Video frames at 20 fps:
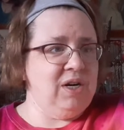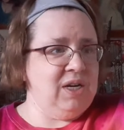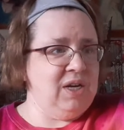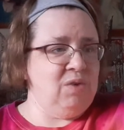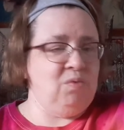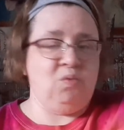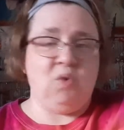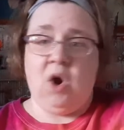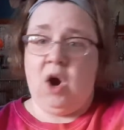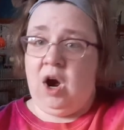
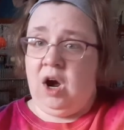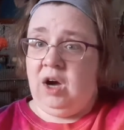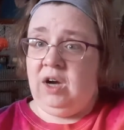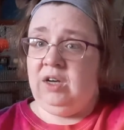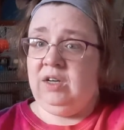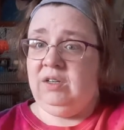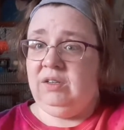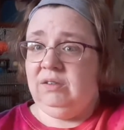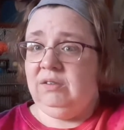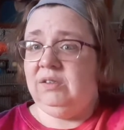it
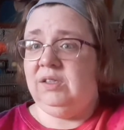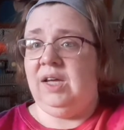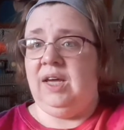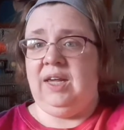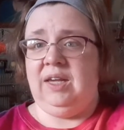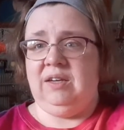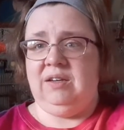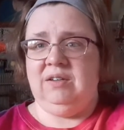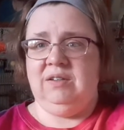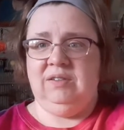wrong.
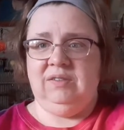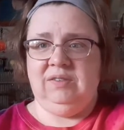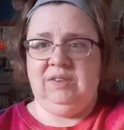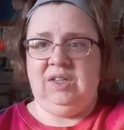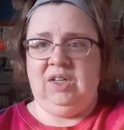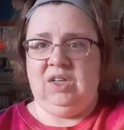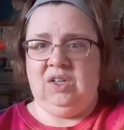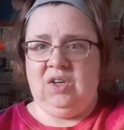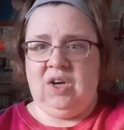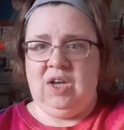Like,
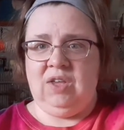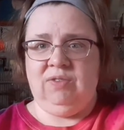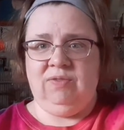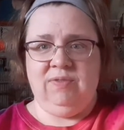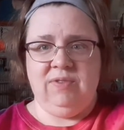I